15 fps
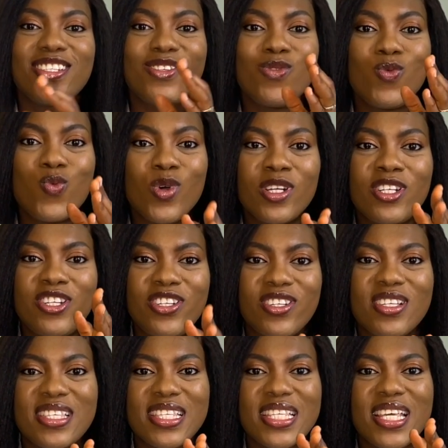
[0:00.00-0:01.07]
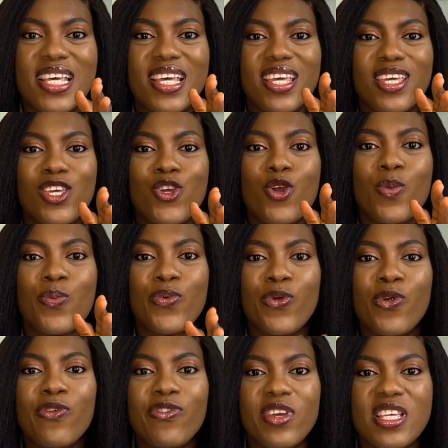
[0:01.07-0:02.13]
what does your
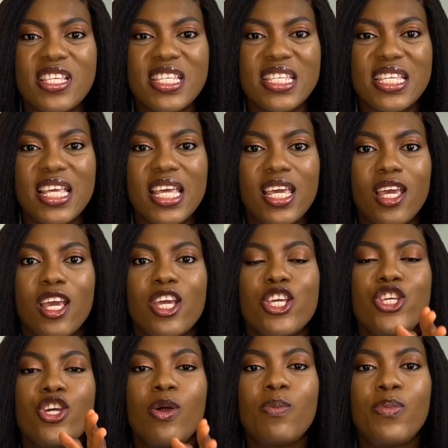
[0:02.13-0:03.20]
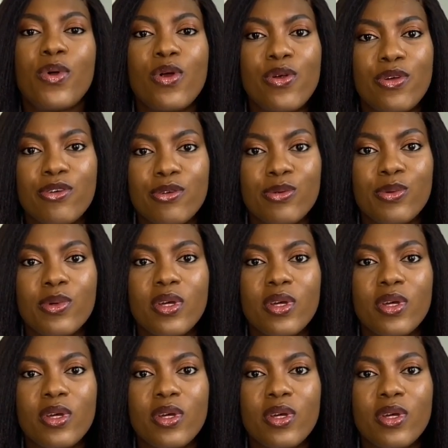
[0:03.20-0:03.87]
province, your borough,